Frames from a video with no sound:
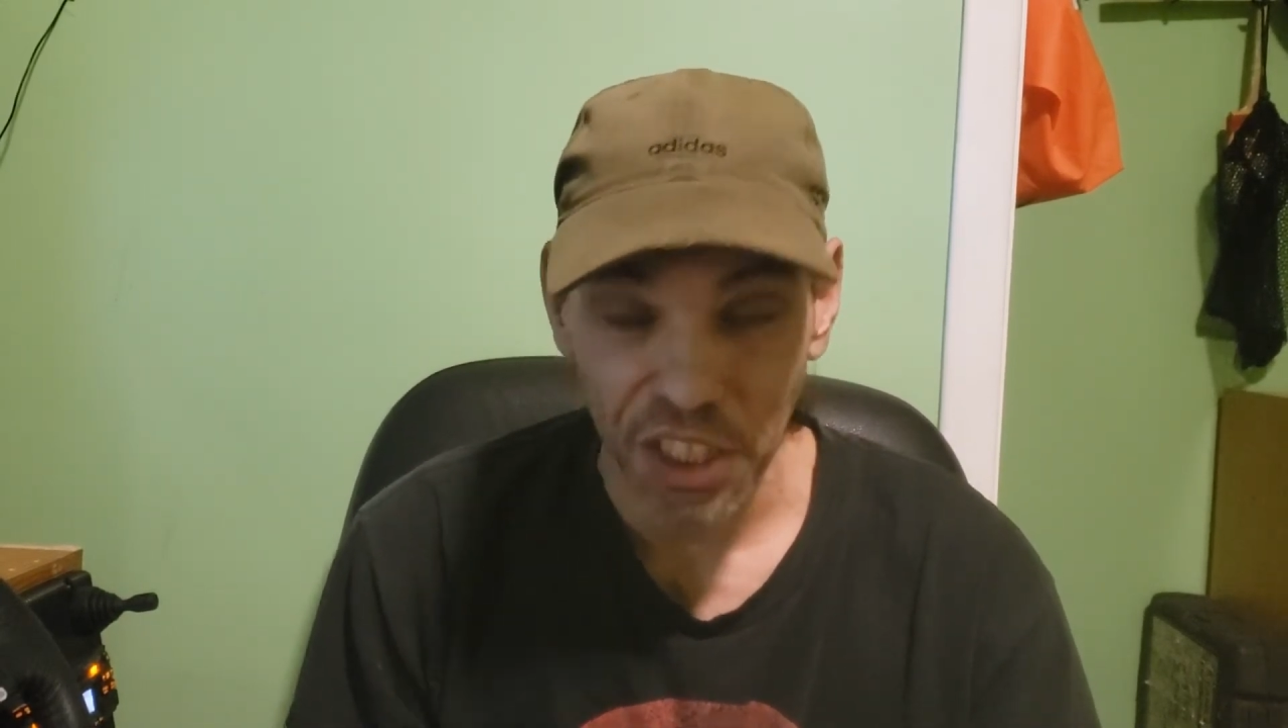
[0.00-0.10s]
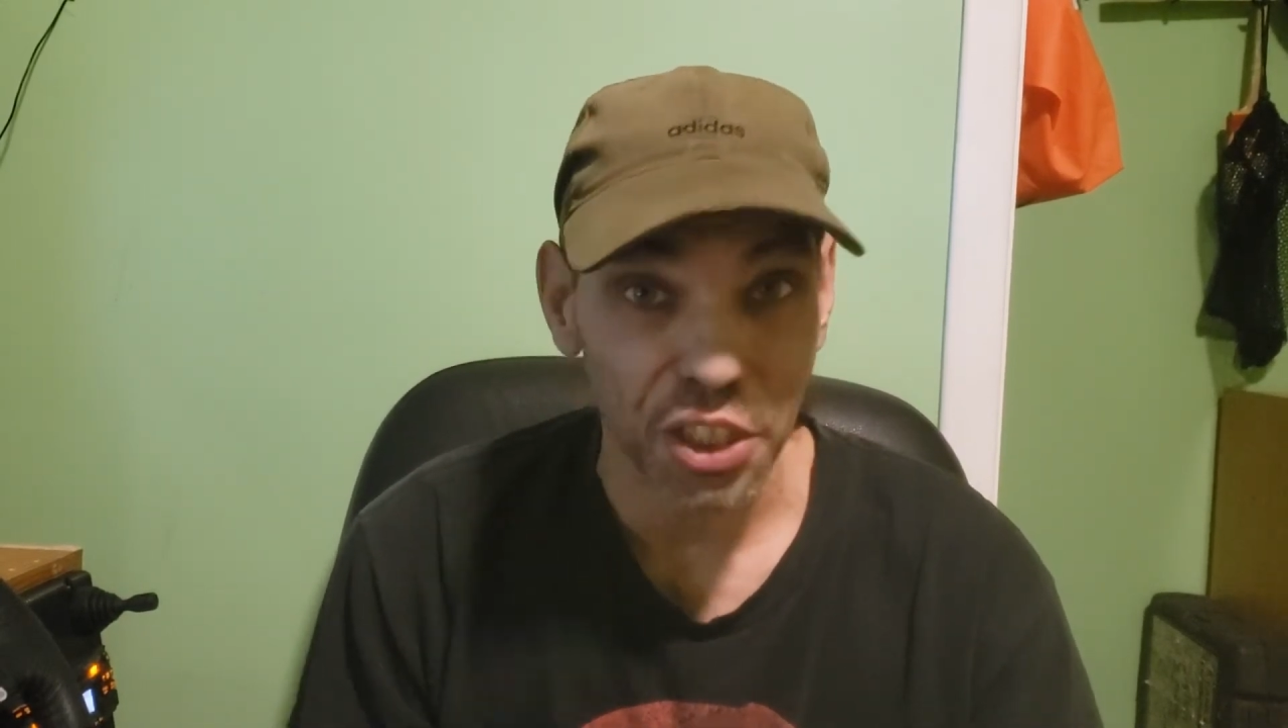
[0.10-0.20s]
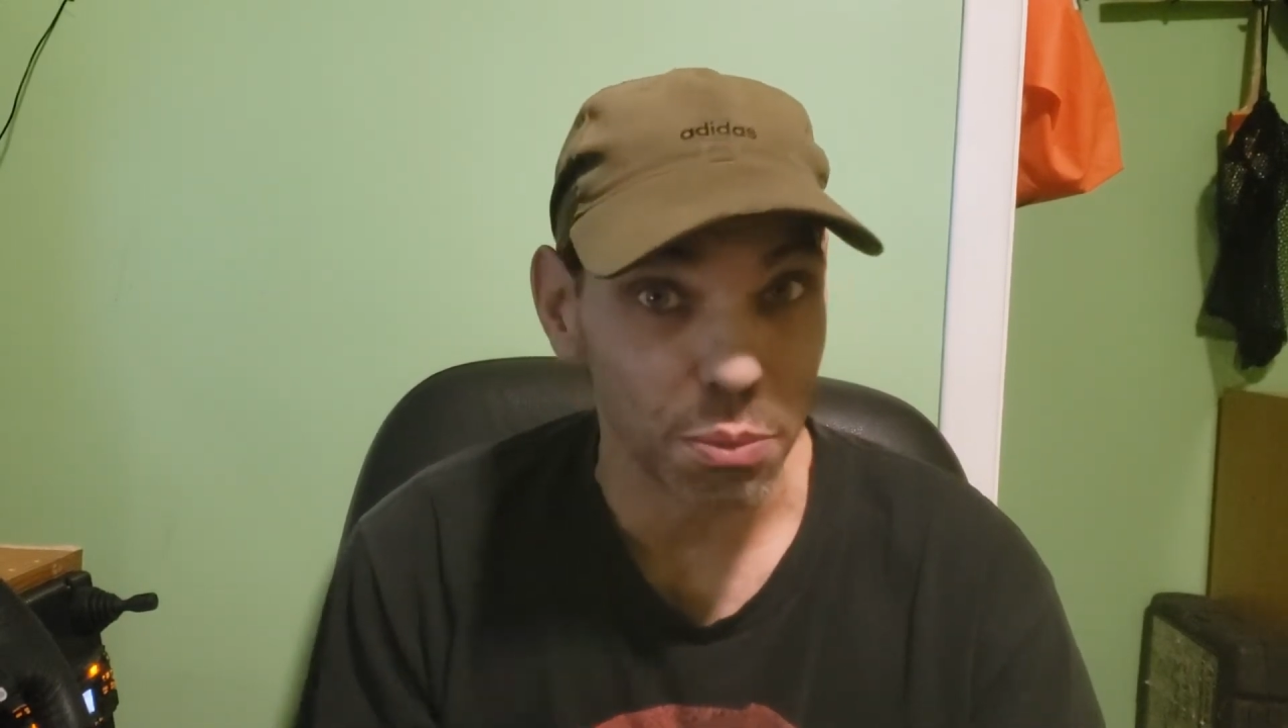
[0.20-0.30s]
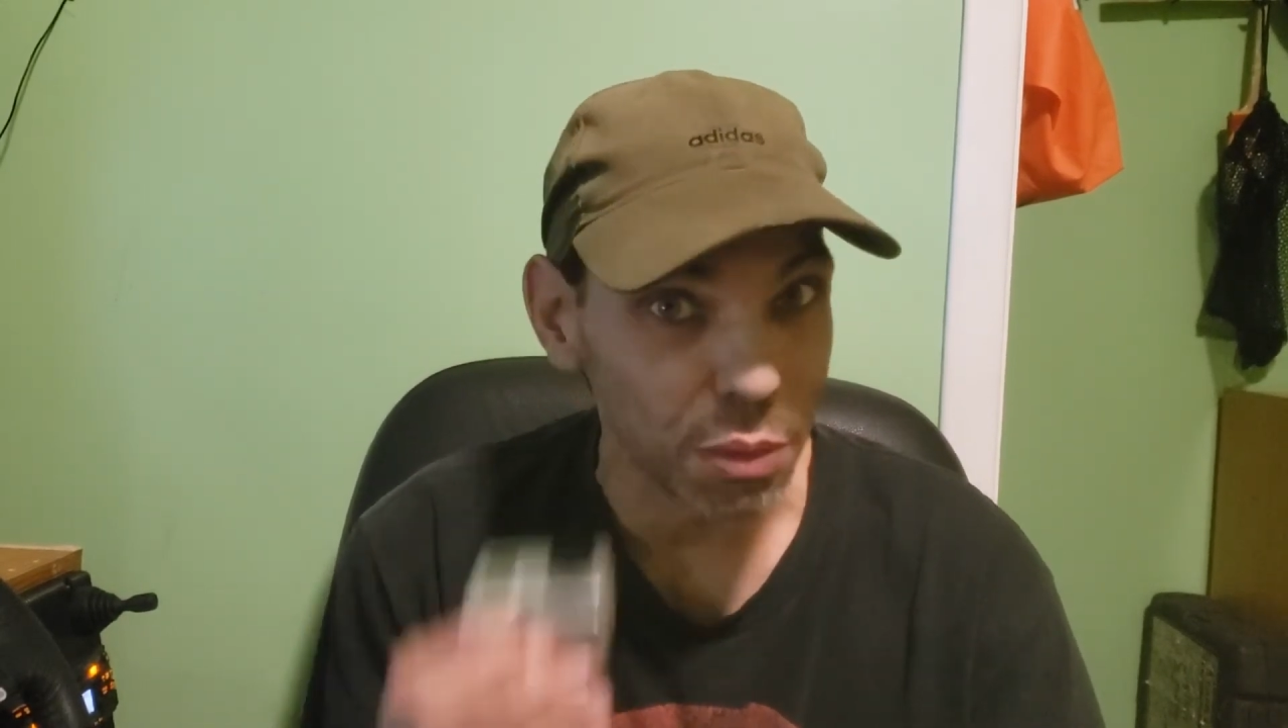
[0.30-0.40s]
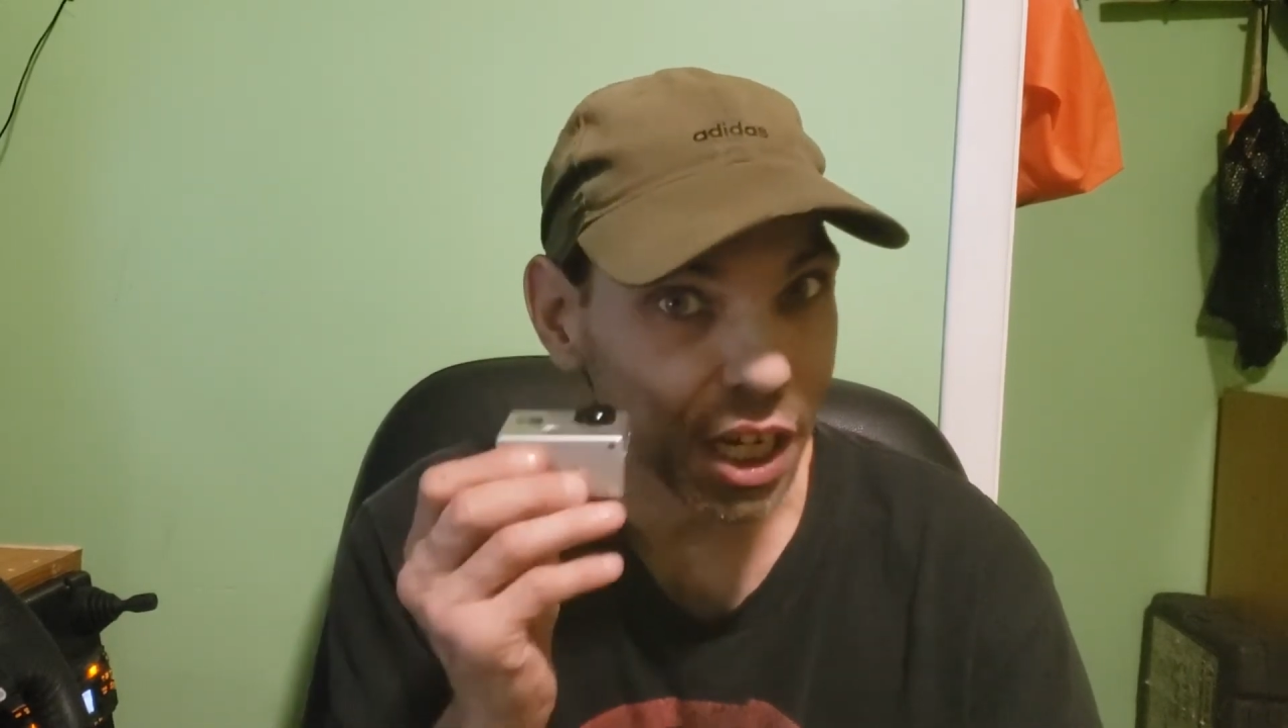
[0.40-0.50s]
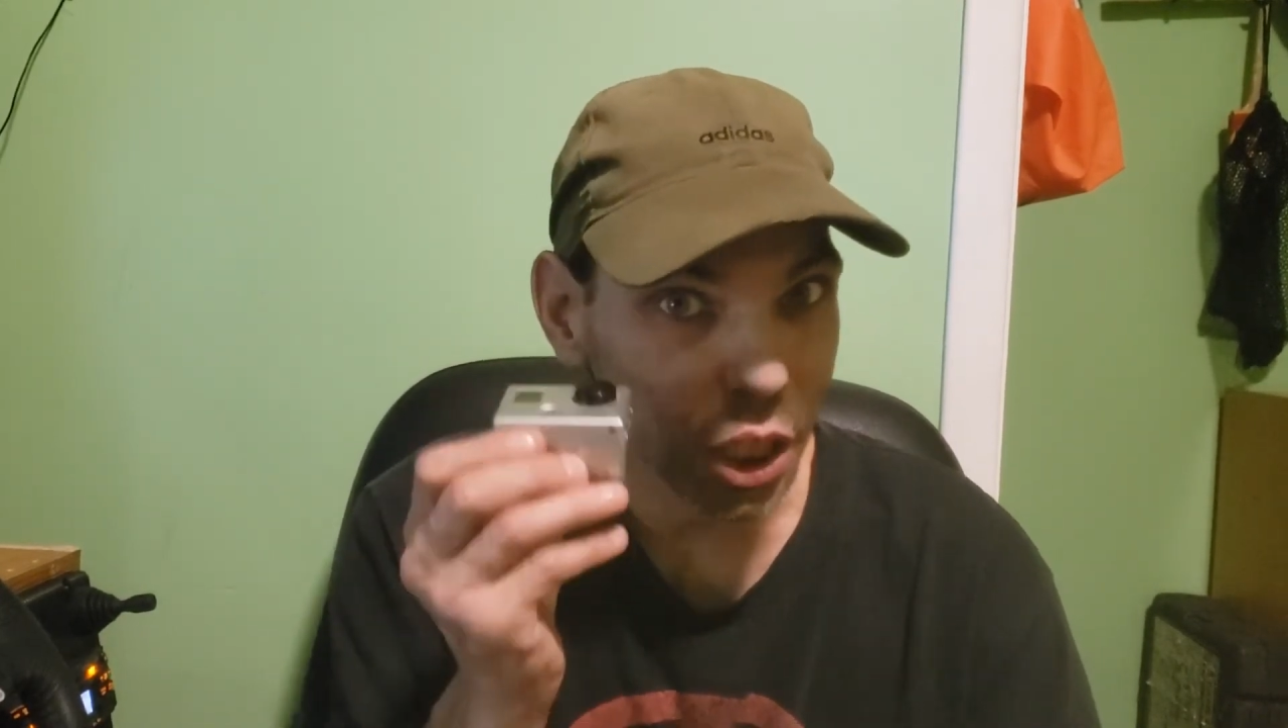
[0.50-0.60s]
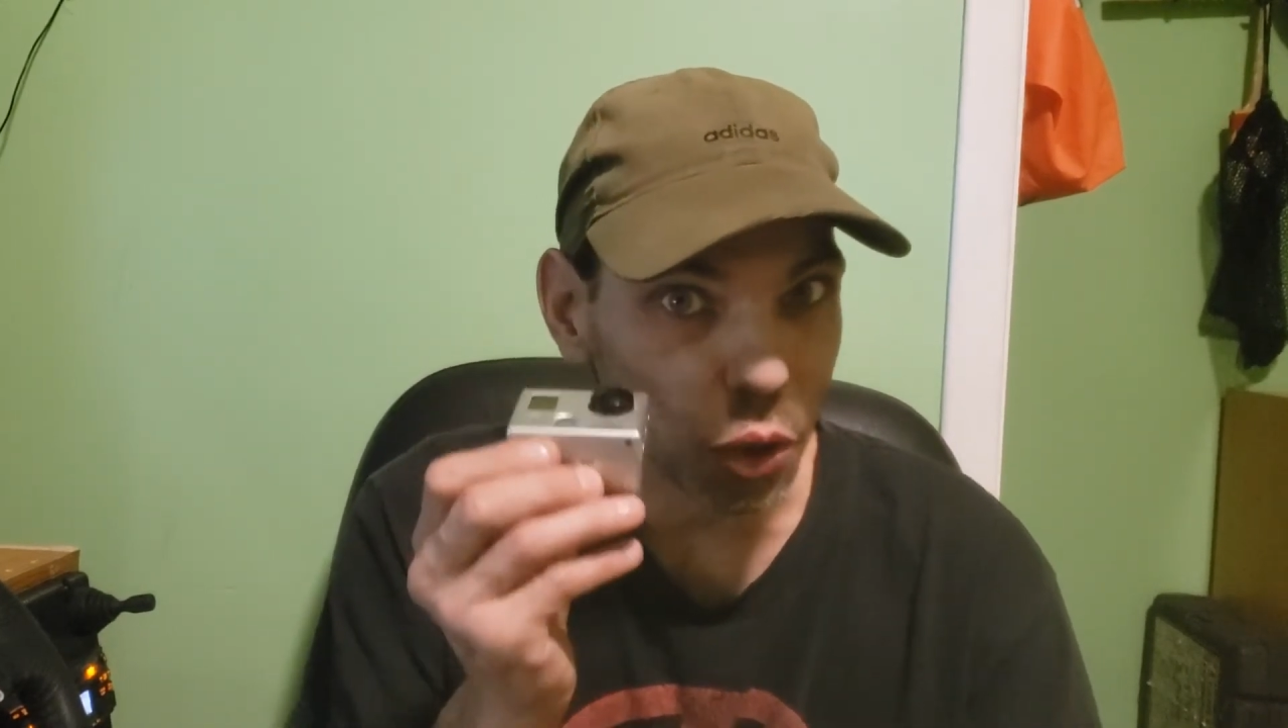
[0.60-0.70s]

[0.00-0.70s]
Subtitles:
some